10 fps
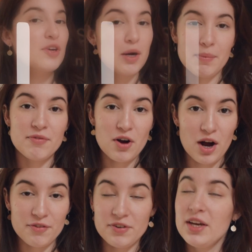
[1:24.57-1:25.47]
cup of
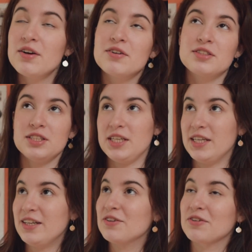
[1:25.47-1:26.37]
coffee or
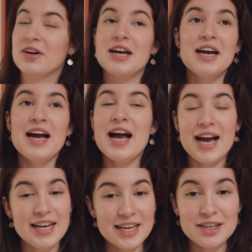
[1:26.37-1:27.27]
tea or
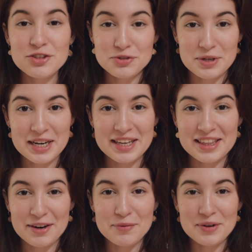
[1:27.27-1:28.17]
any kind of drink
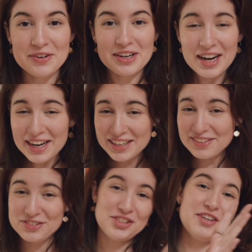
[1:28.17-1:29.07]
that will kind
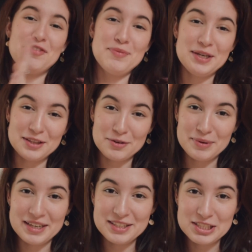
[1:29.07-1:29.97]
of shift me a little
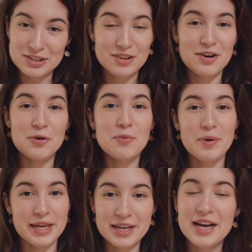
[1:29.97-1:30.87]
bit into the
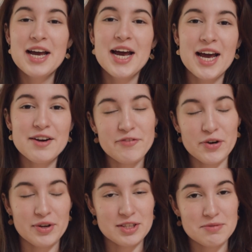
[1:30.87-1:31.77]
awake and
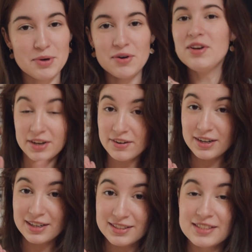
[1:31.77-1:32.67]
focus mode. Very
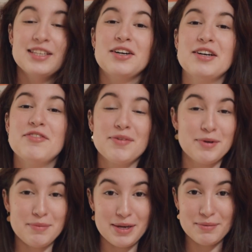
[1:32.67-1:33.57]
necessary for me
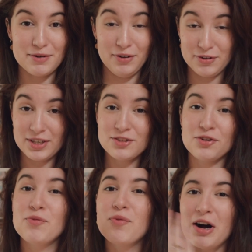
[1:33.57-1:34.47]
to be able to focus.
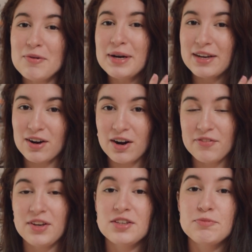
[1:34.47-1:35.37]
So while my
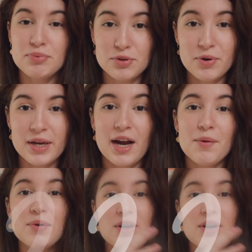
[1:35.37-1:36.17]
coffee is brewing, I will